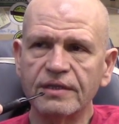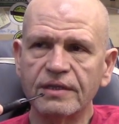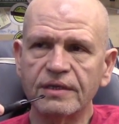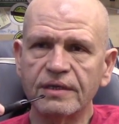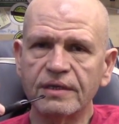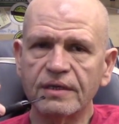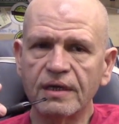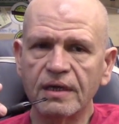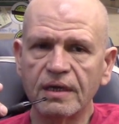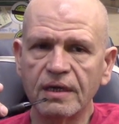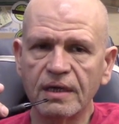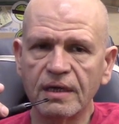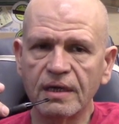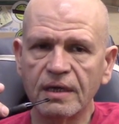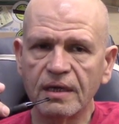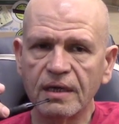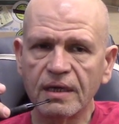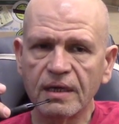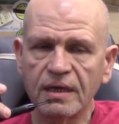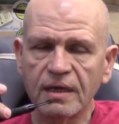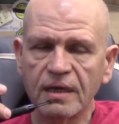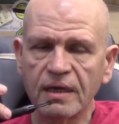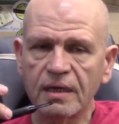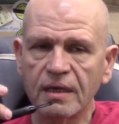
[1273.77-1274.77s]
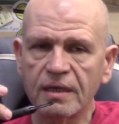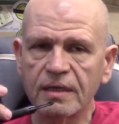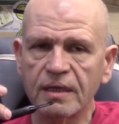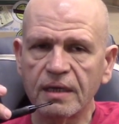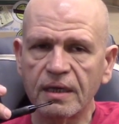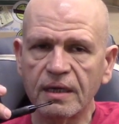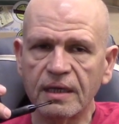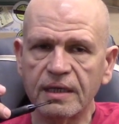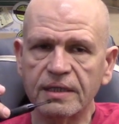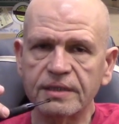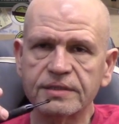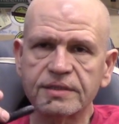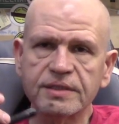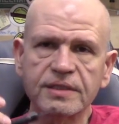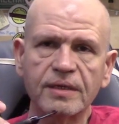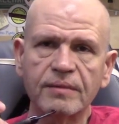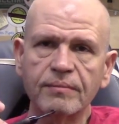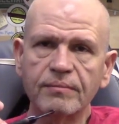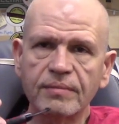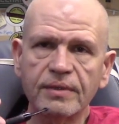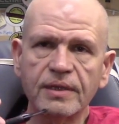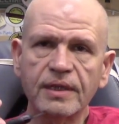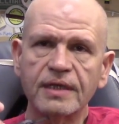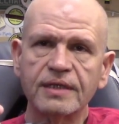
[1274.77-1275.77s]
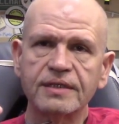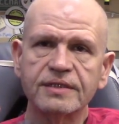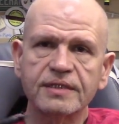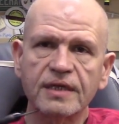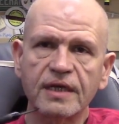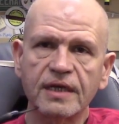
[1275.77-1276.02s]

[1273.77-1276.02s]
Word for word: that in some blends,